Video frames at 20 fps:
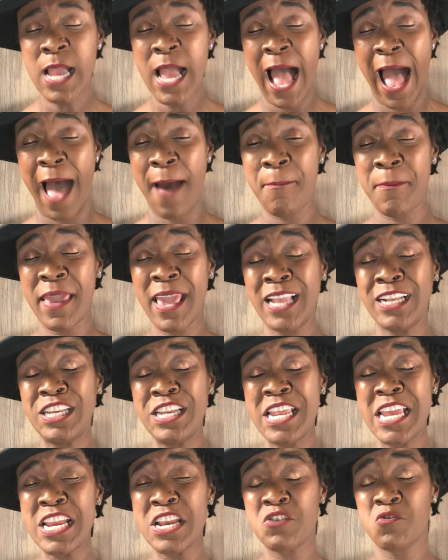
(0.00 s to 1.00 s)
I mean,
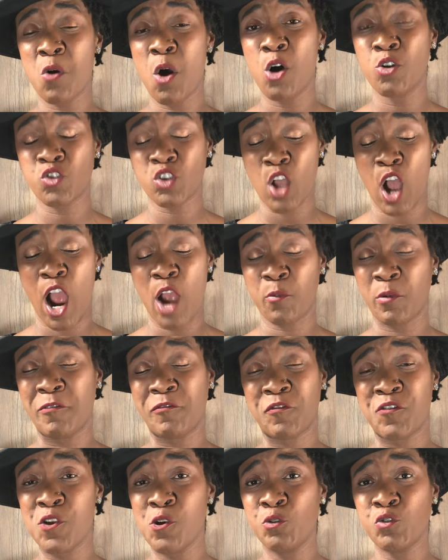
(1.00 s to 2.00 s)
Negroes are
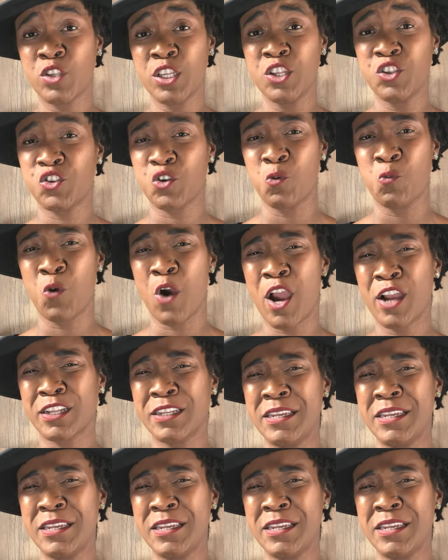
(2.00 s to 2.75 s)
refusing to work,